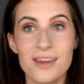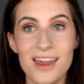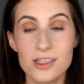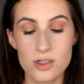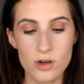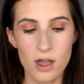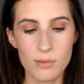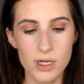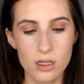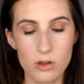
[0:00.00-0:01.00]
Okay, so now
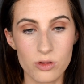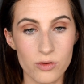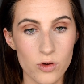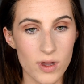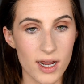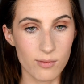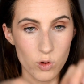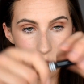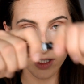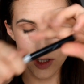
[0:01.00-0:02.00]
I'm going to go through and I'm
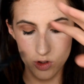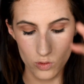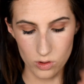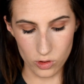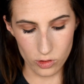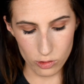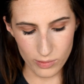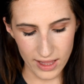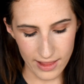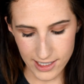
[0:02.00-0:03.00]
going to curl
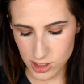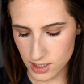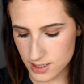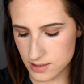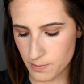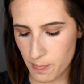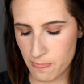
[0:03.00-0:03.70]
my lashes.